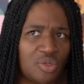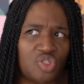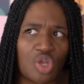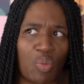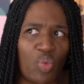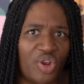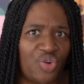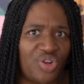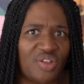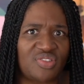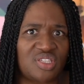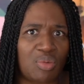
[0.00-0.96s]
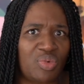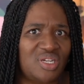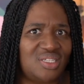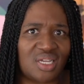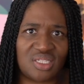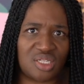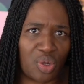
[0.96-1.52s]
So I'm wondering if someone
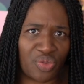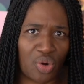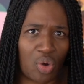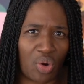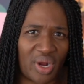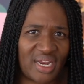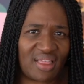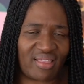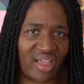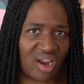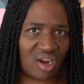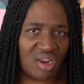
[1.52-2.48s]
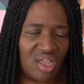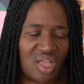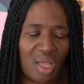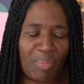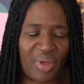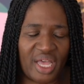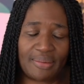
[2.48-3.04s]
does know they're already there,
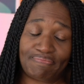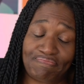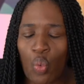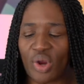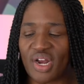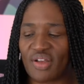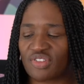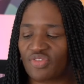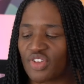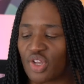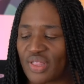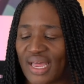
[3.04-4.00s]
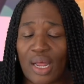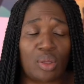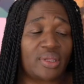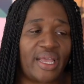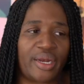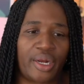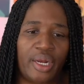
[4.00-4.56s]
but we're going to have to figure that out
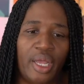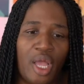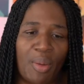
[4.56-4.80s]
later.